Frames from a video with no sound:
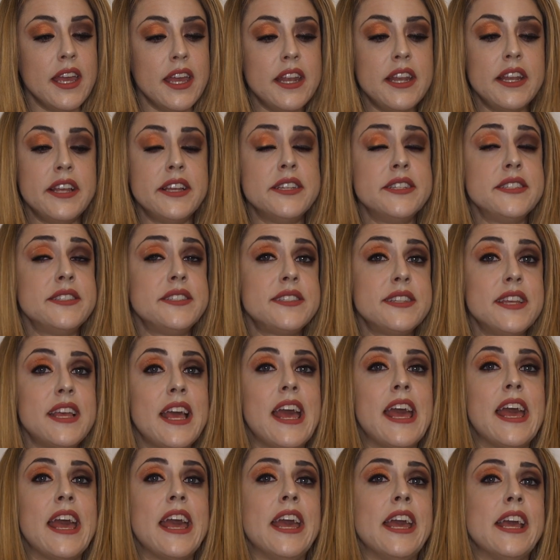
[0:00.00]
is
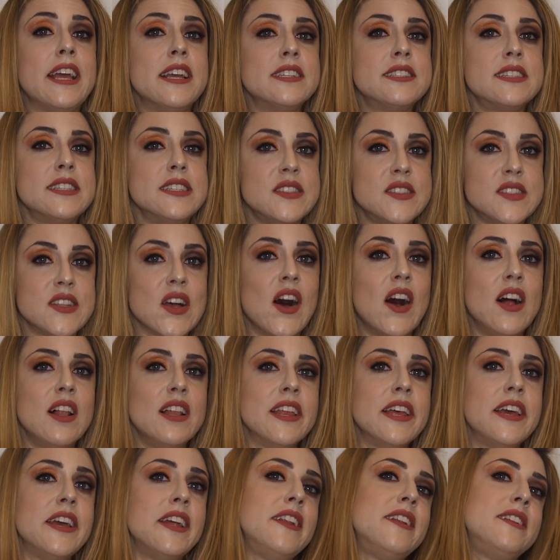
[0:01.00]
a
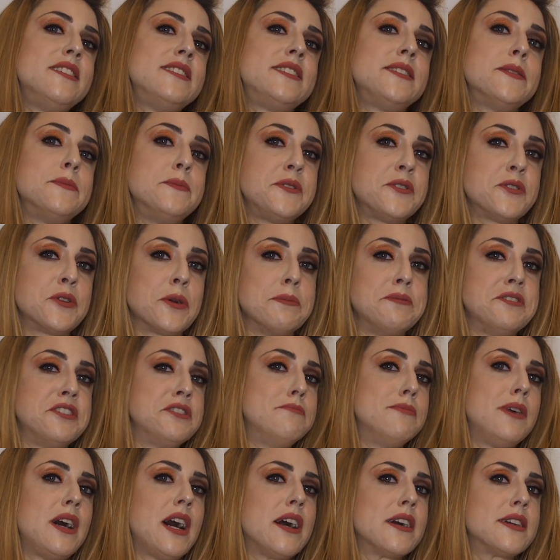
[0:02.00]
solid
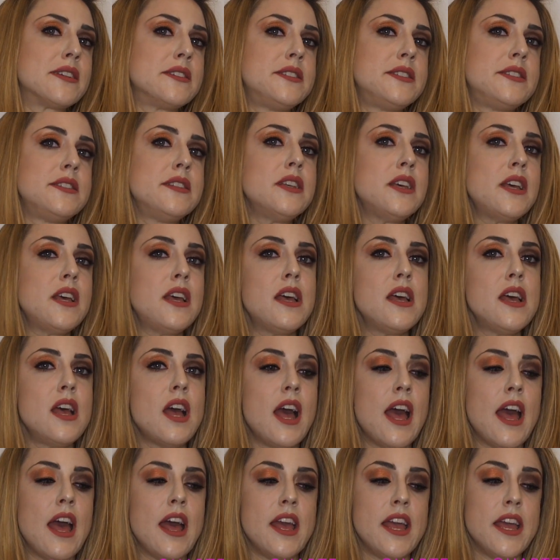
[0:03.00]
subscription box.
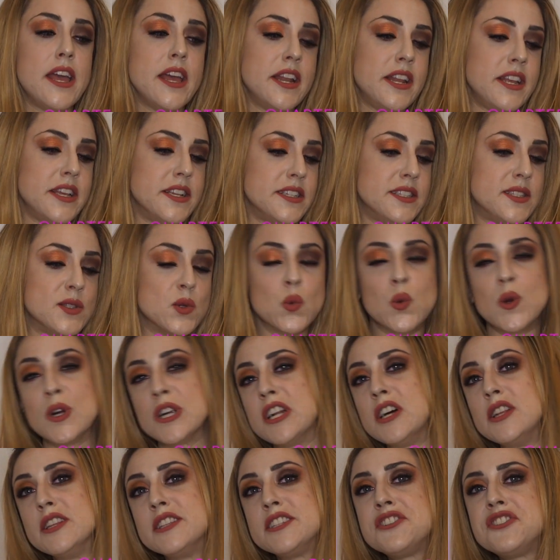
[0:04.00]
It is the
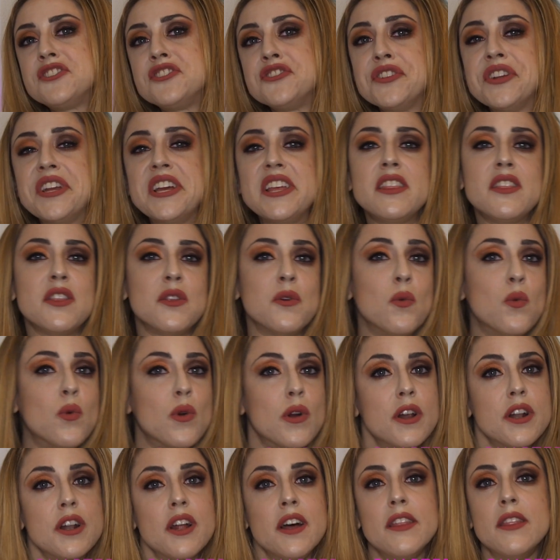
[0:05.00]
word on the street, the
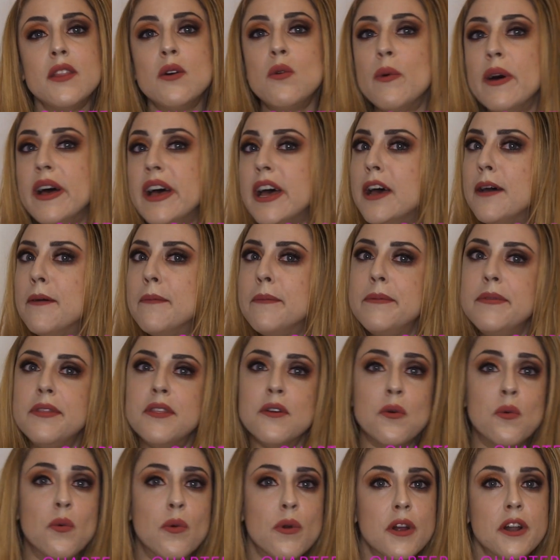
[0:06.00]
word on the web,
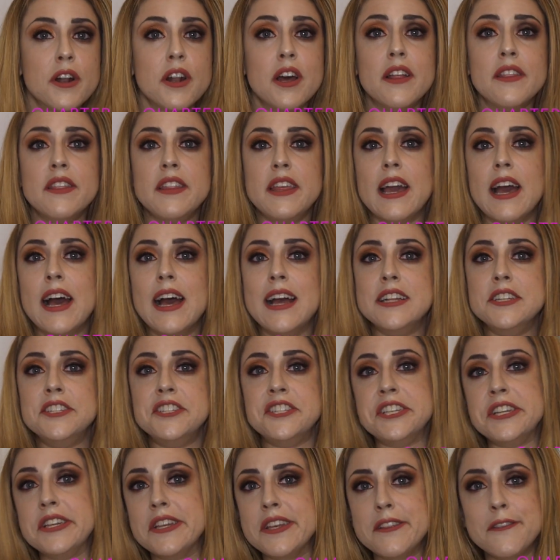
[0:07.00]
the word on the
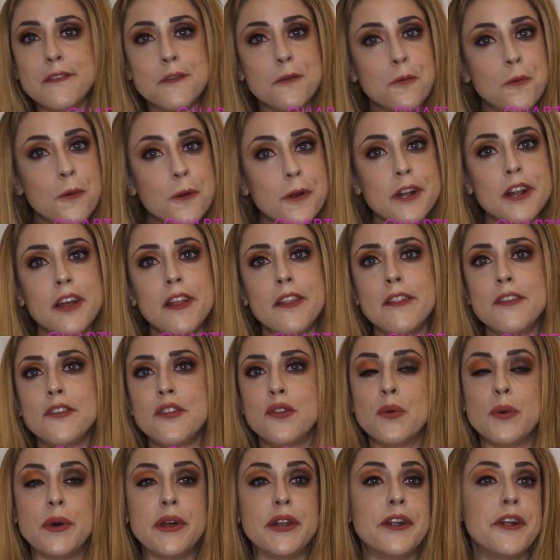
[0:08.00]
IG, the word on the
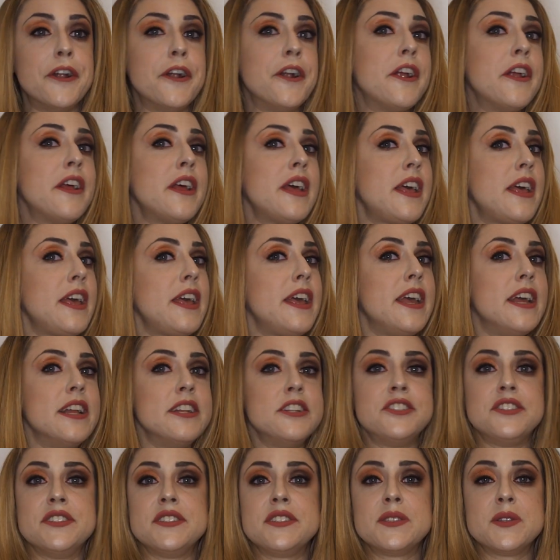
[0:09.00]
Twitter.
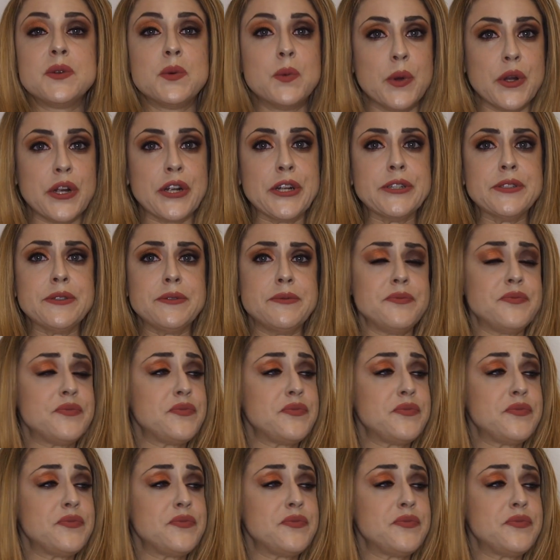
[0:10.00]
It's just the word.